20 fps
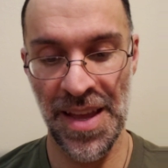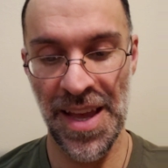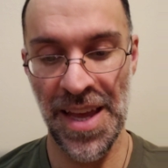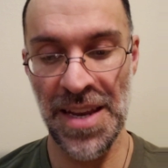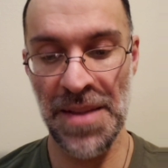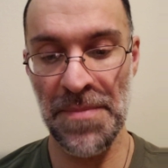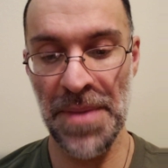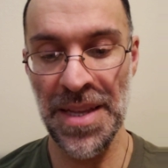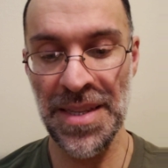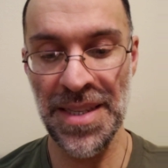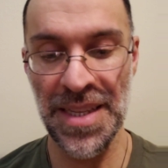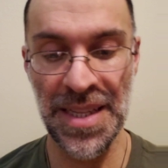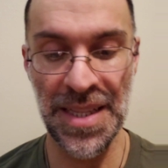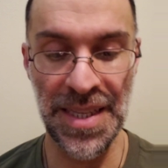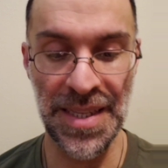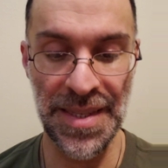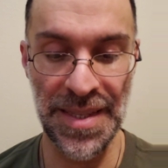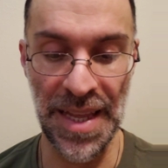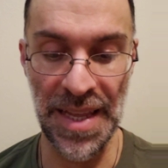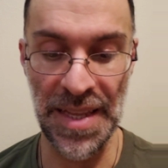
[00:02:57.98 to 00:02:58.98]
and it
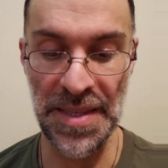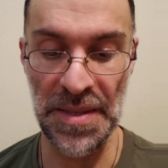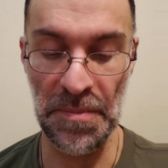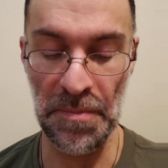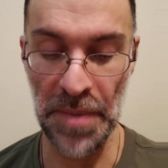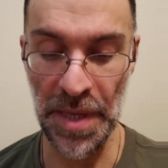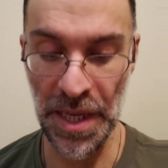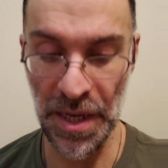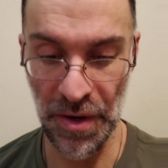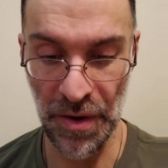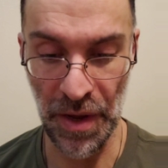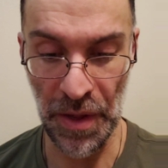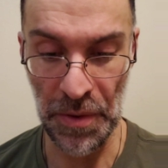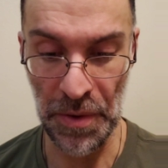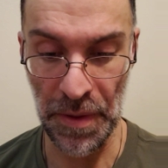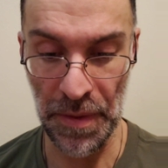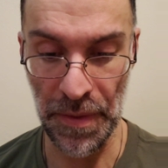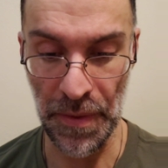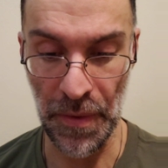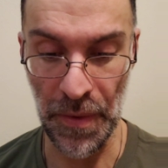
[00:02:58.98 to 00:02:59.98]
basically says be your own
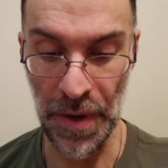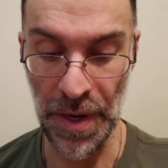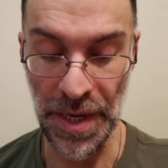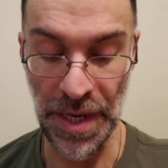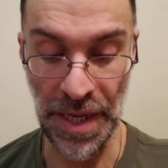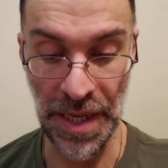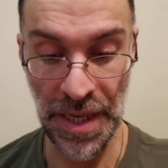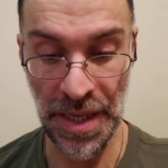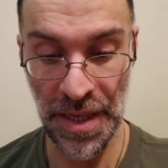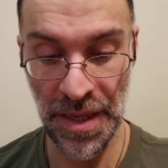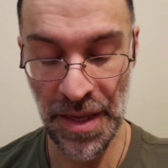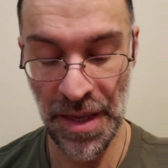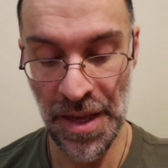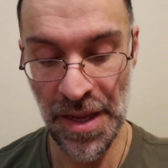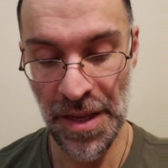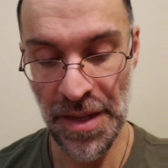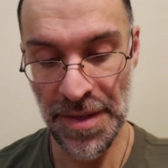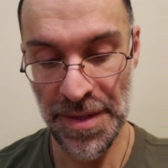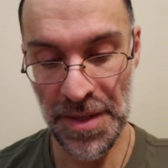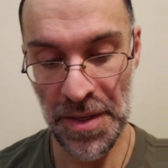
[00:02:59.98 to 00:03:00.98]
authority.
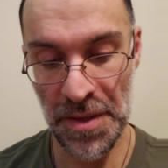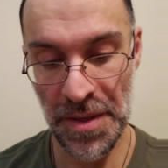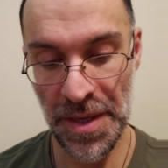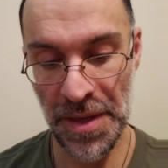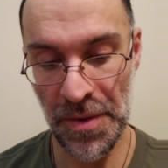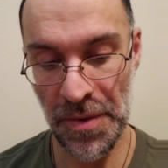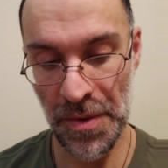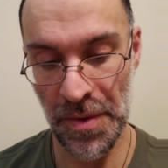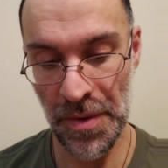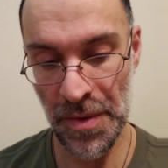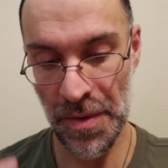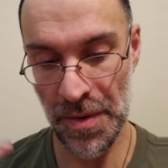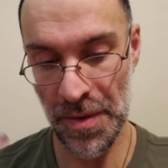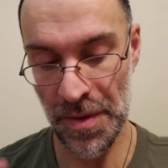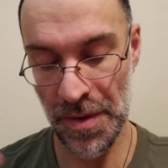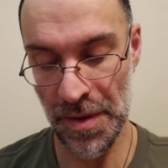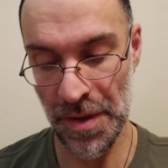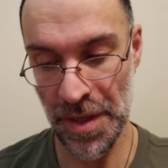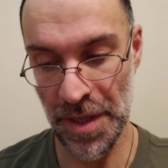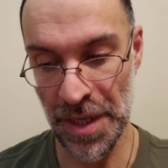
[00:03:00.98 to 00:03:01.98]
So
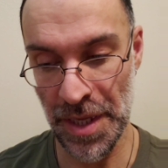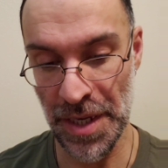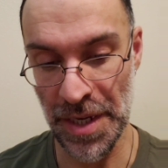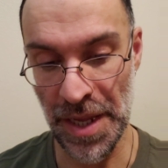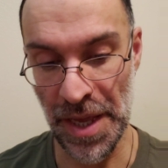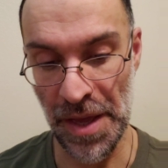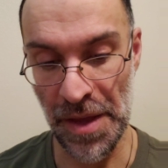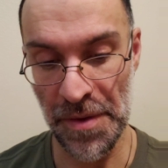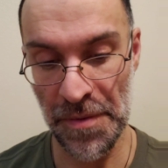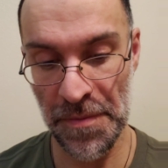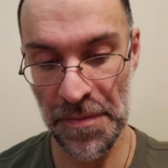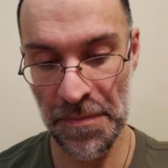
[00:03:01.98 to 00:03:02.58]
you know,